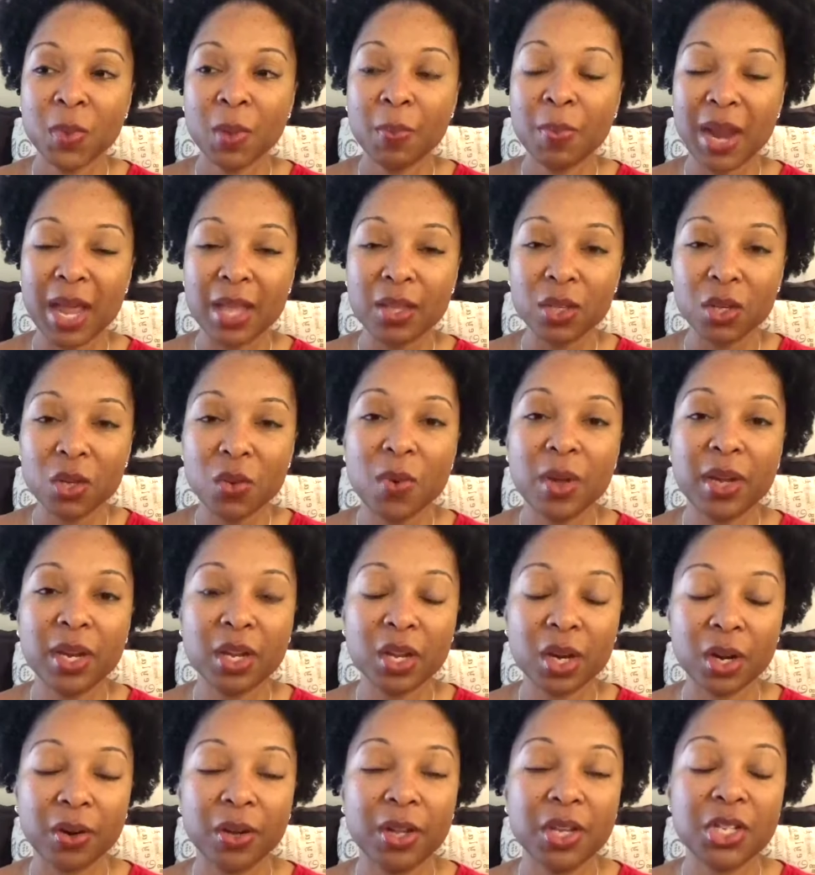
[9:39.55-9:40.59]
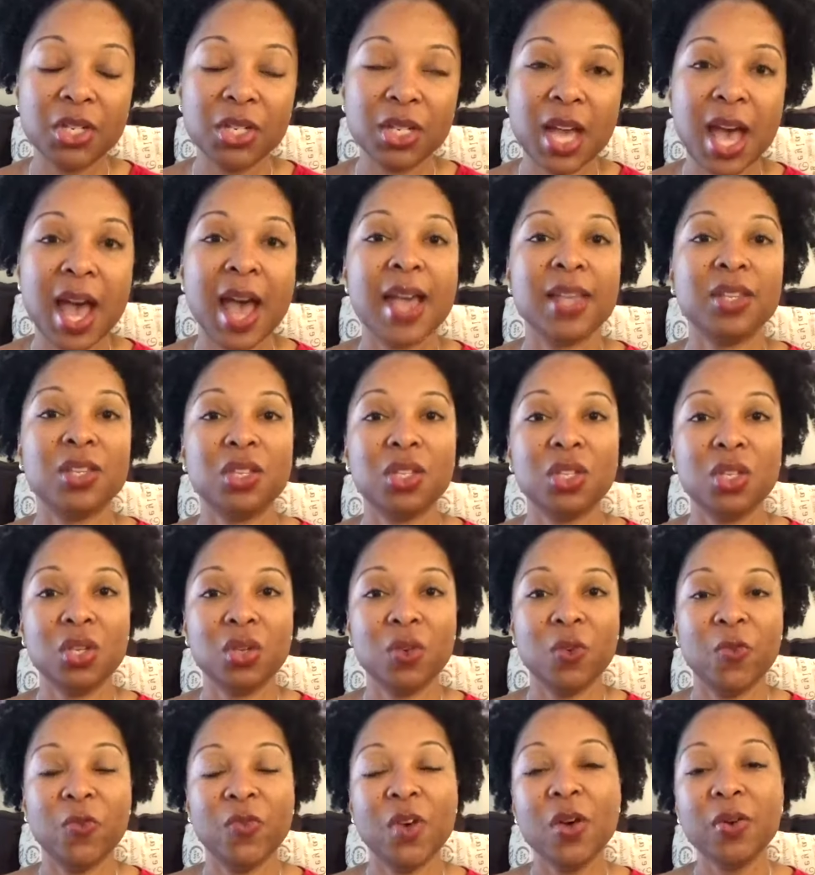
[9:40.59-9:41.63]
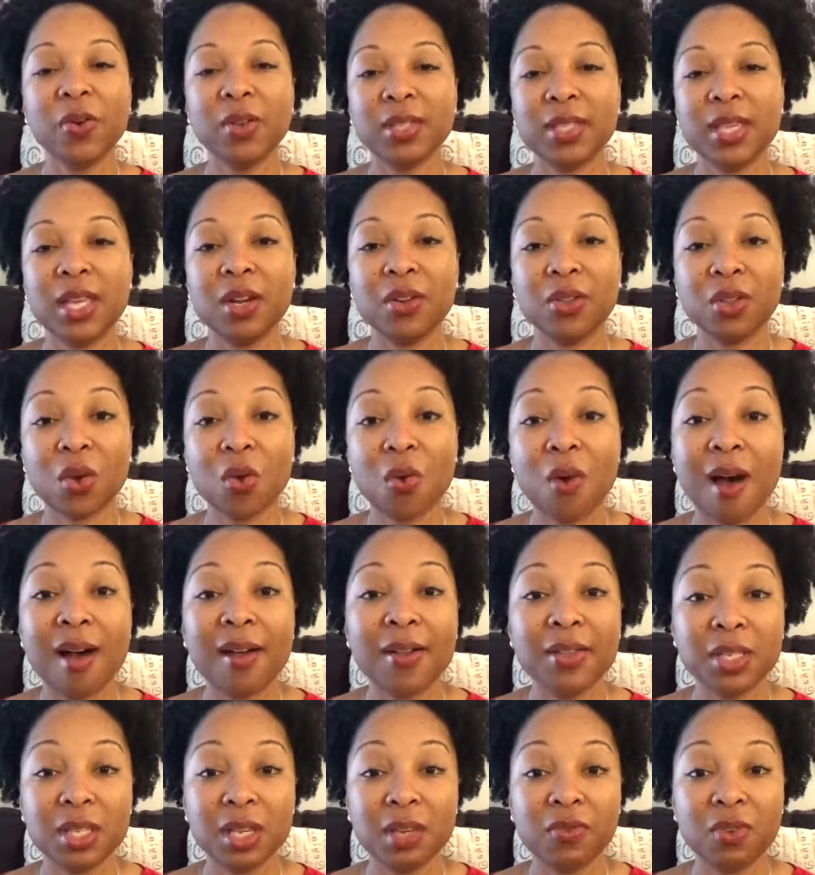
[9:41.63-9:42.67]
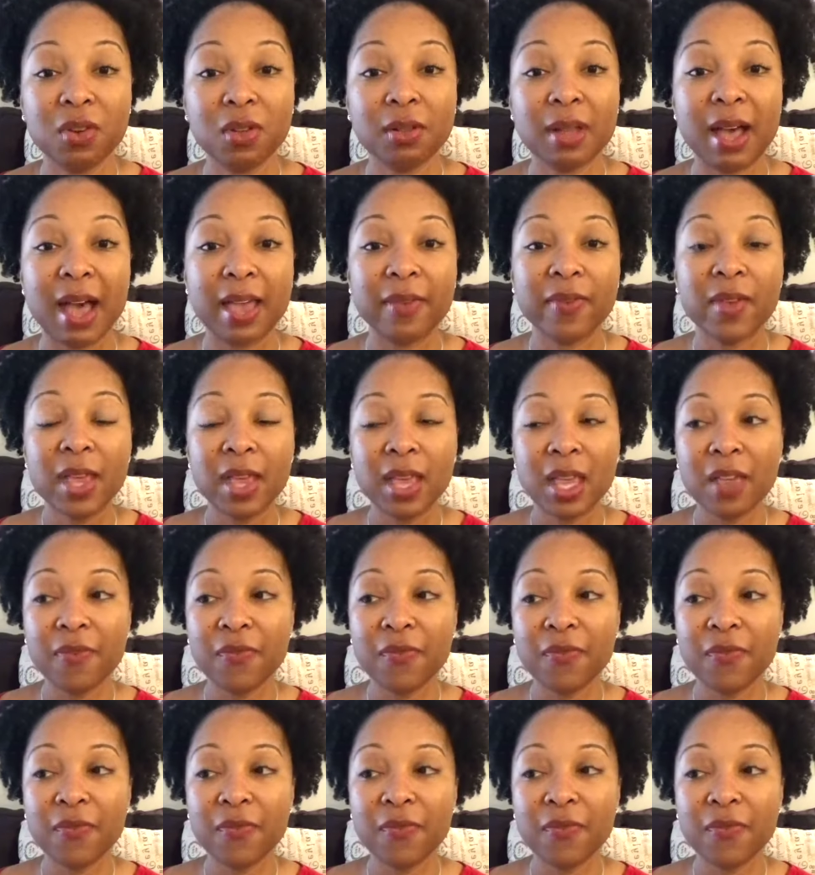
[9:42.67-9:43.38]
But I do want to encourage you guys to focus in on the quality of your life.